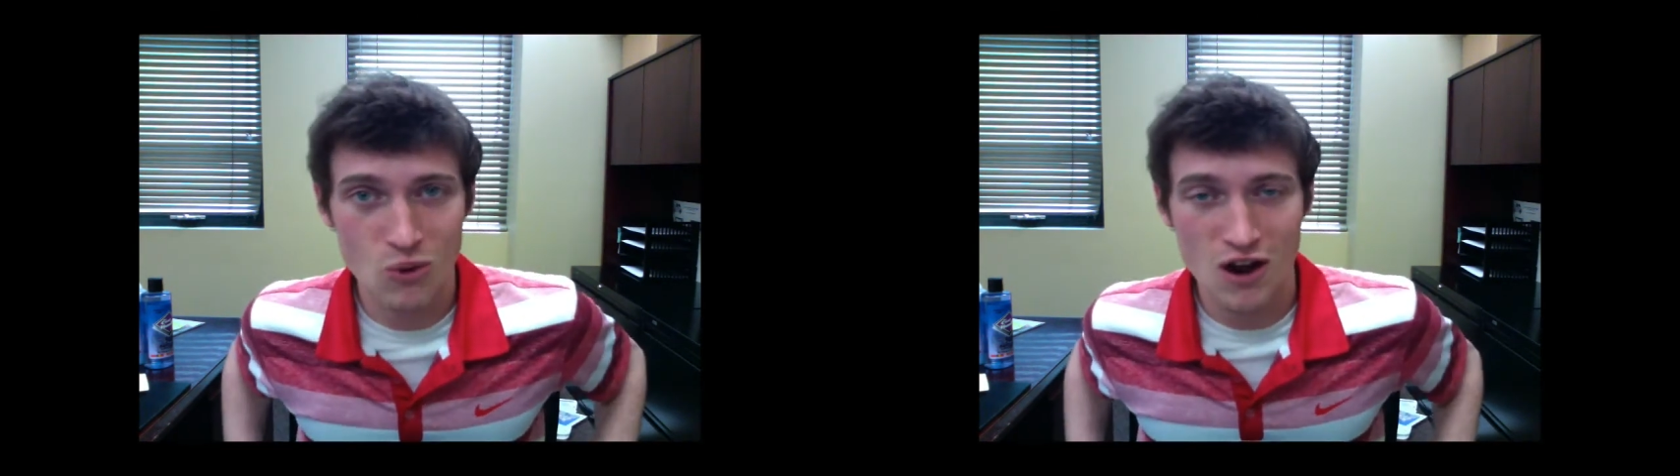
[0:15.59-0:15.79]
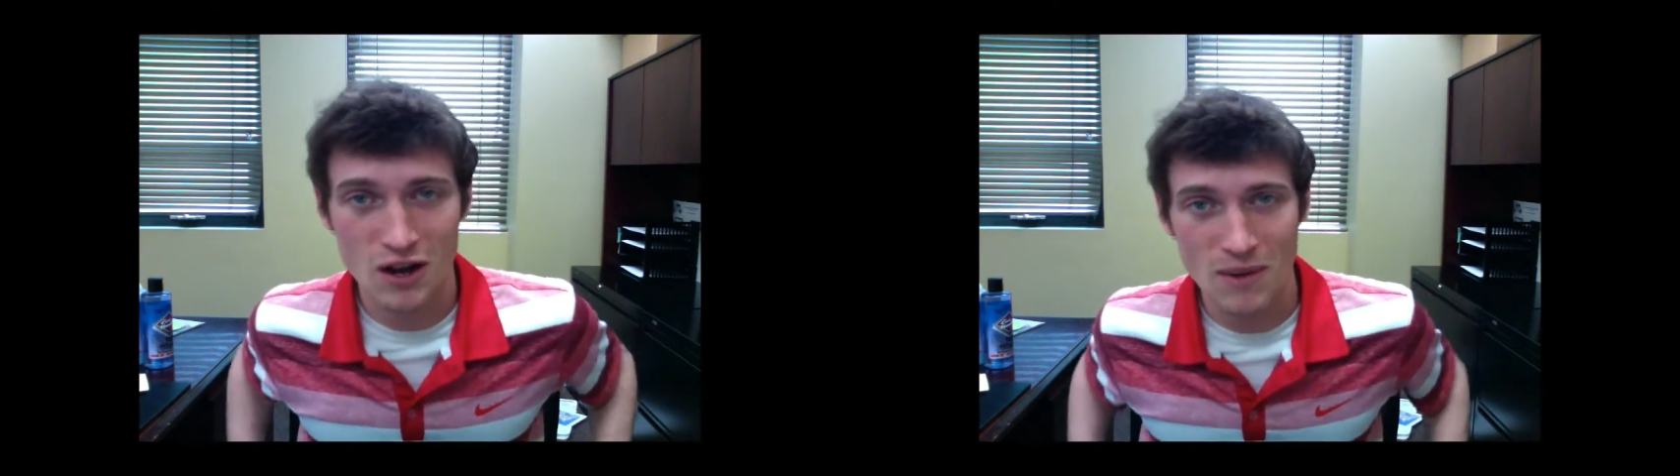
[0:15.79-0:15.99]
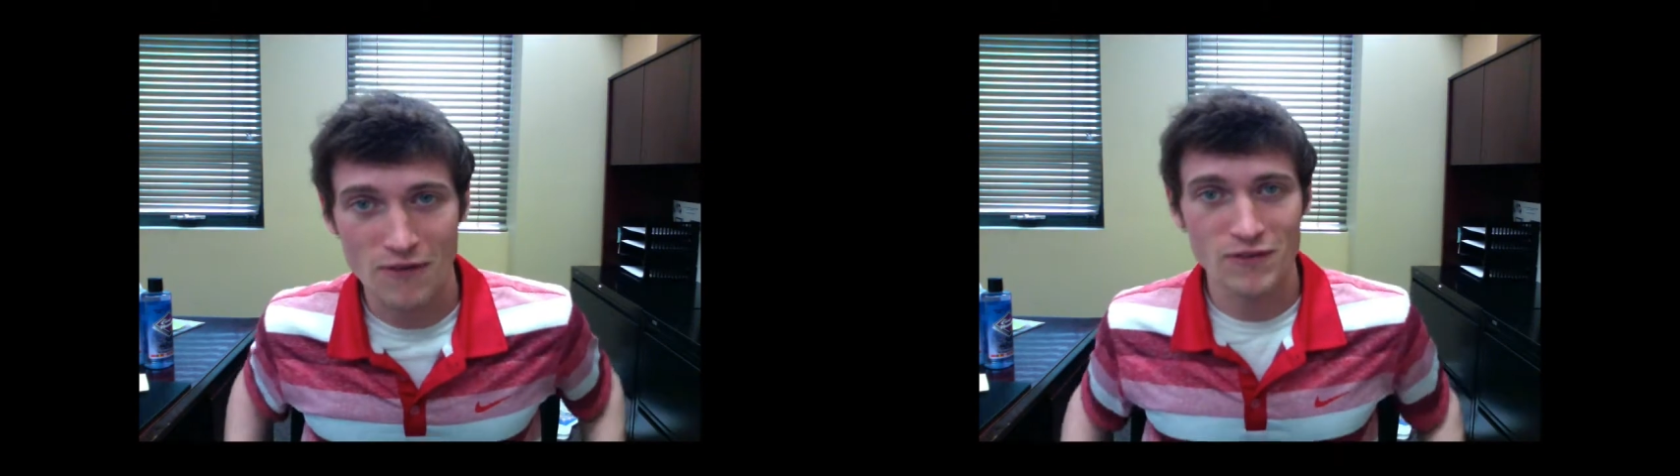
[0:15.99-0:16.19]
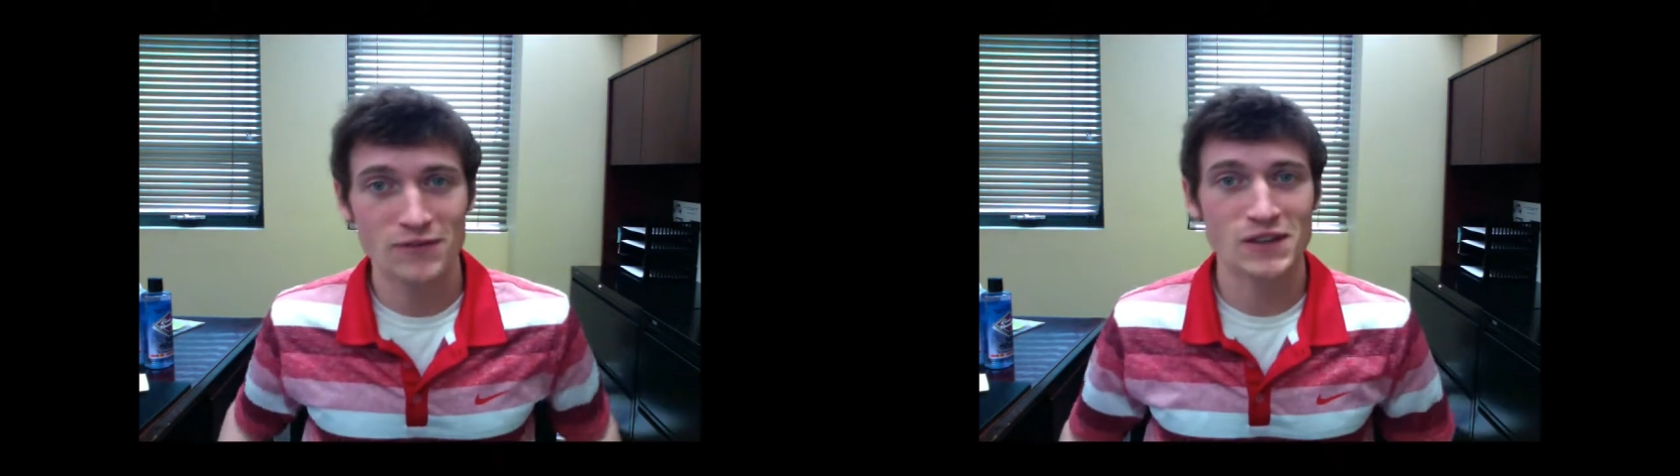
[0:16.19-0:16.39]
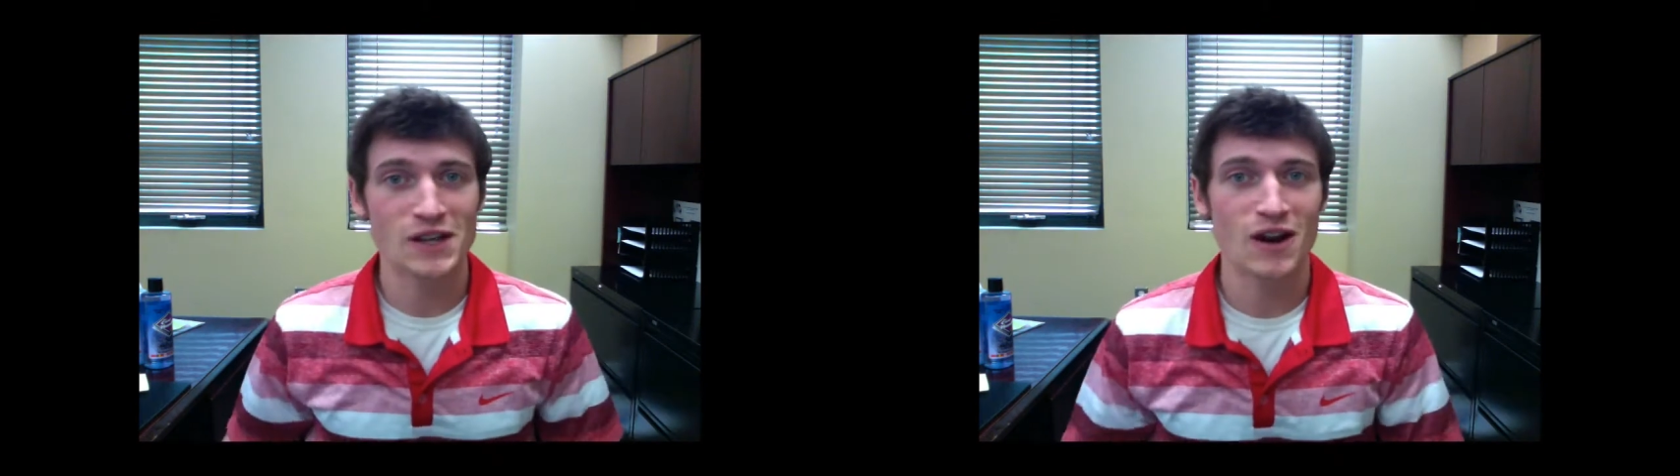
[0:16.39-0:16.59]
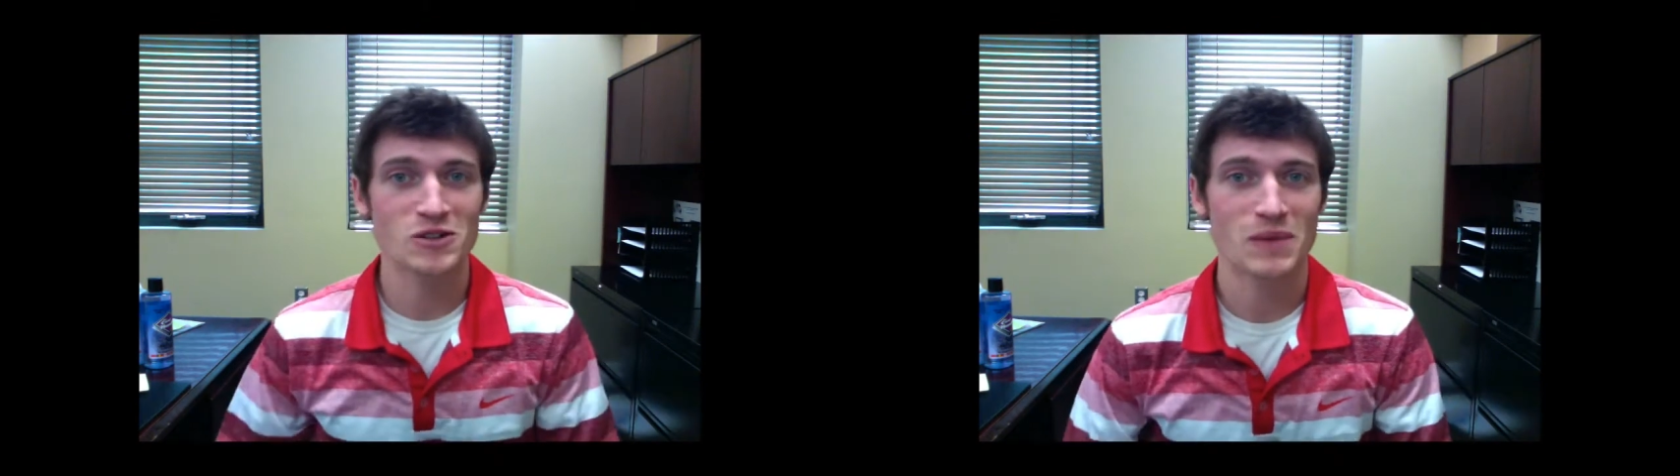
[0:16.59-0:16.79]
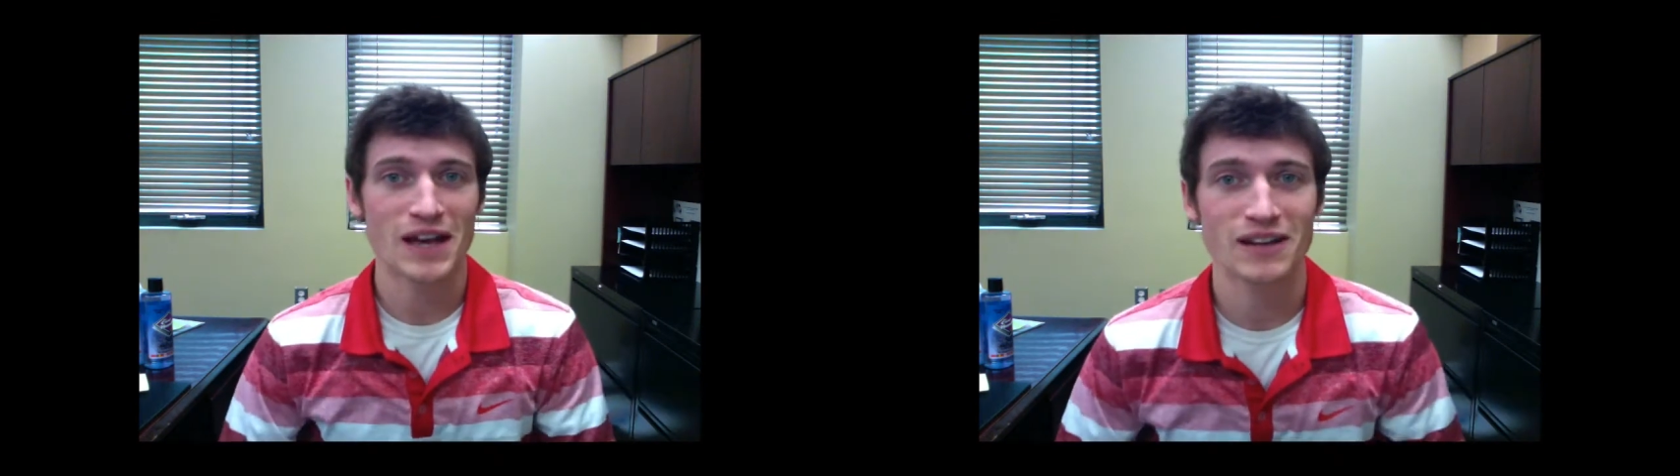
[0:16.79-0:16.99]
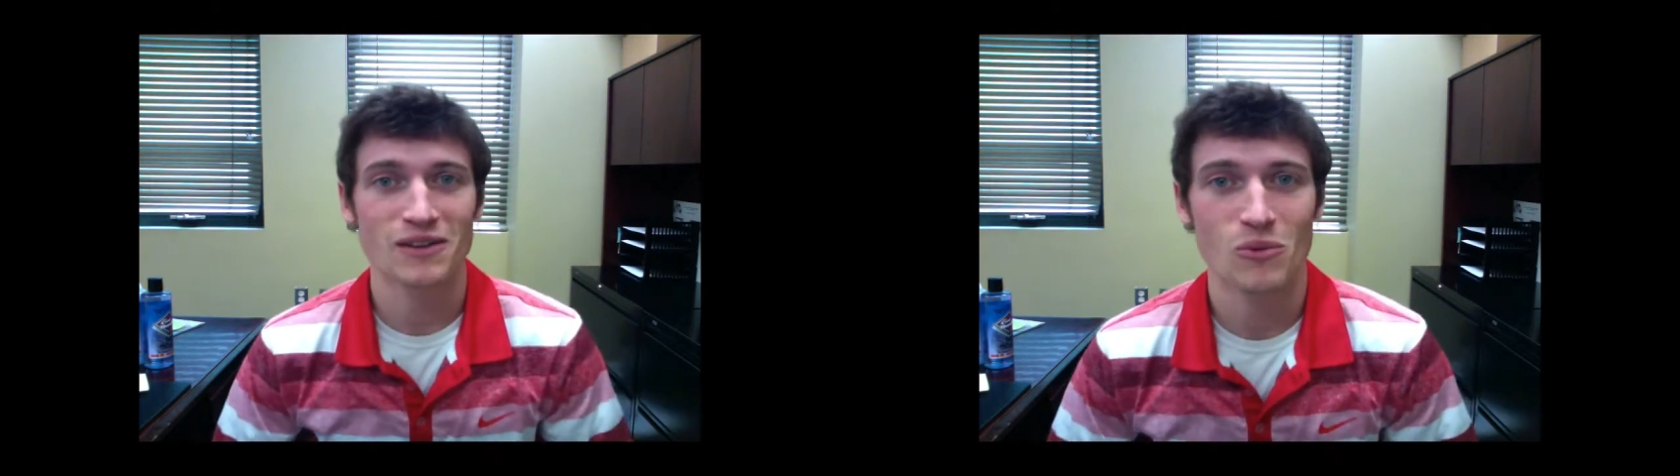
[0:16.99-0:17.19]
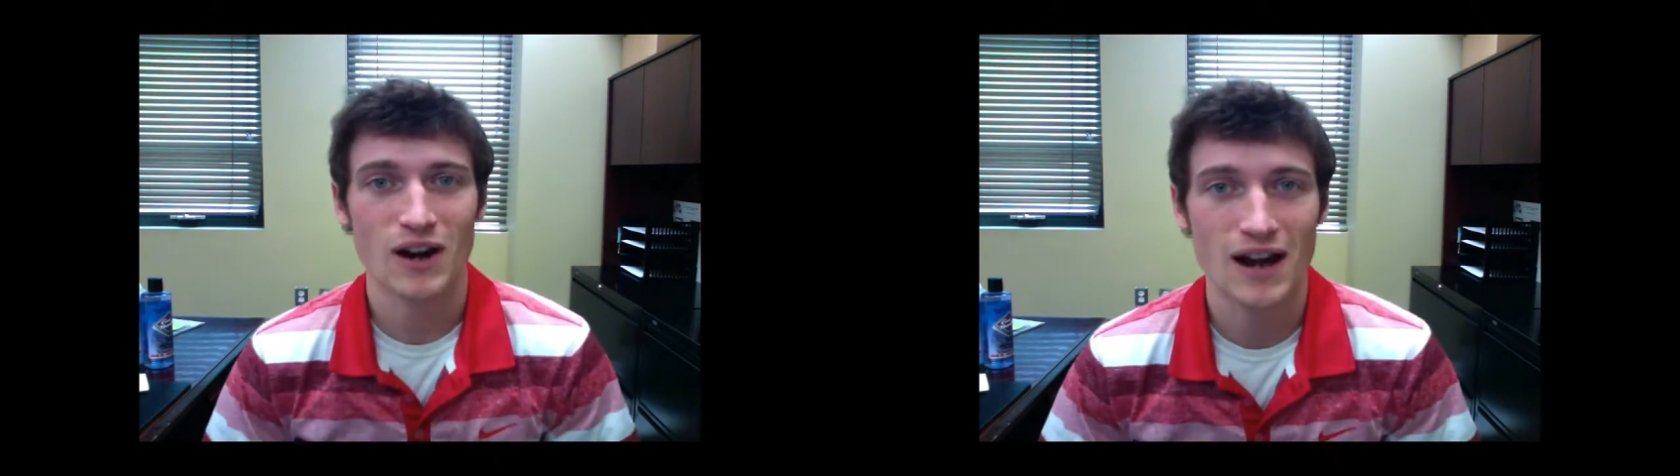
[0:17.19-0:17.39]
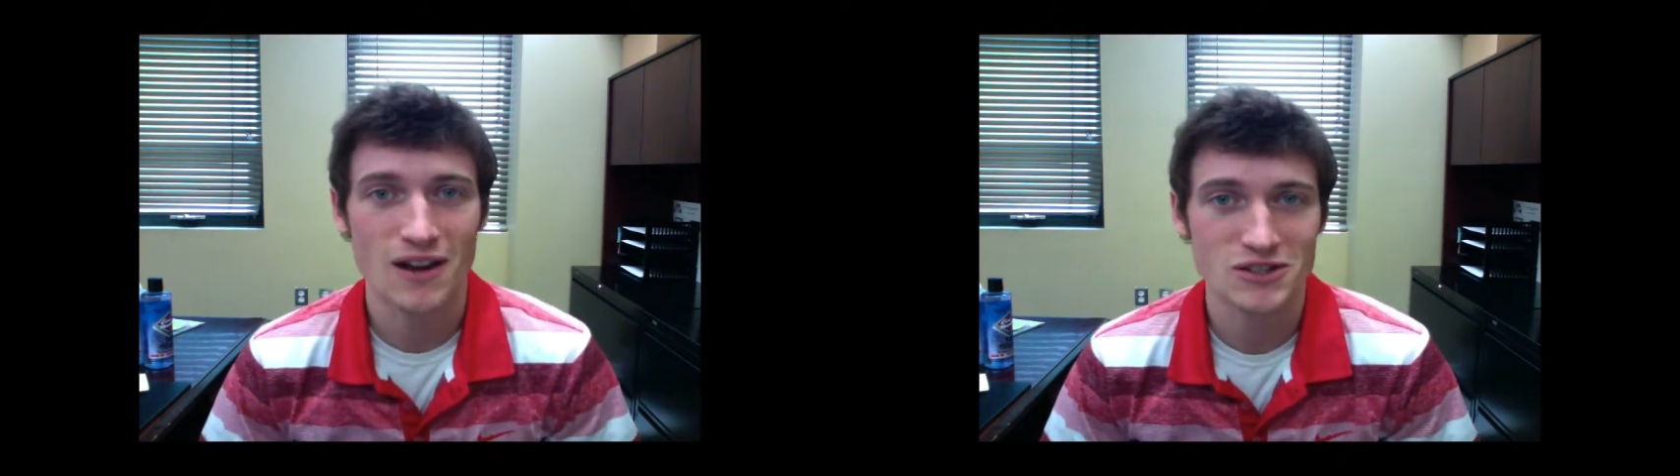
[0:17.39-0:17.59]
walk about 50 yards back into the
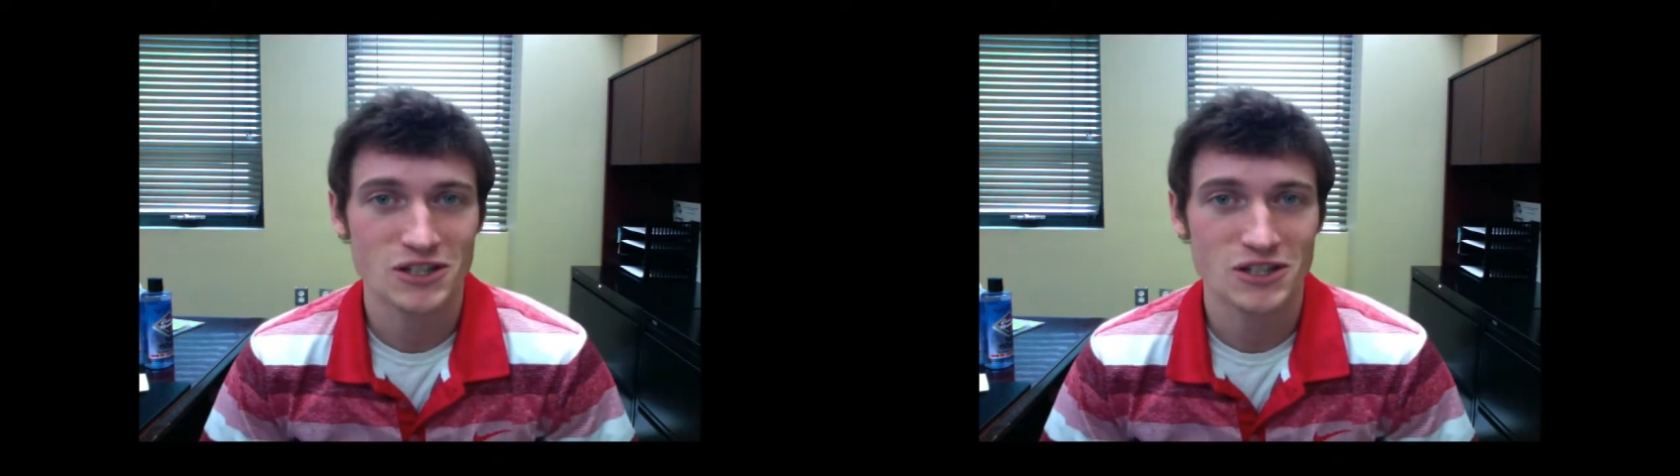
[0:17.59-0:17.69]
warehouse,